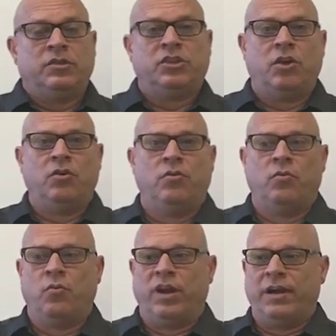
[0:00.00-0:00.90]
So
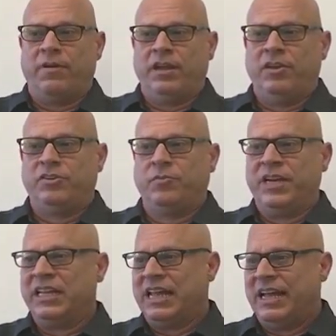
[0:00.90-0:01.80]
what I want you to
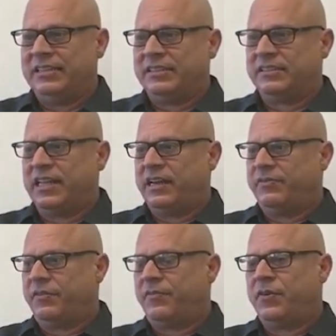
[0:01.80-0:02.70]
realize is that
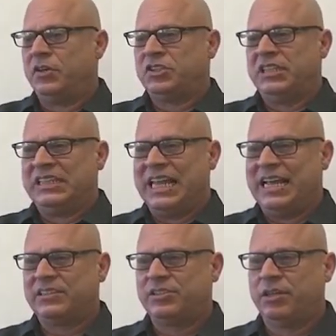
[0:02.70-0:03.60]
if the first and
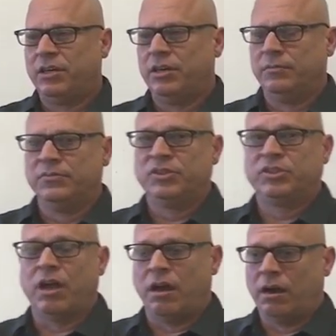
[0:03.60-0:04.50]
last
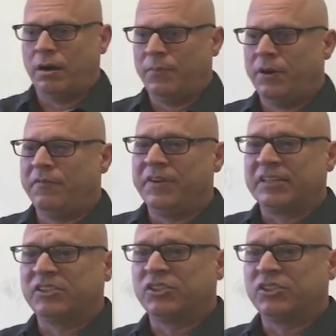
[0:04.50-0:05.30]
terms are perfect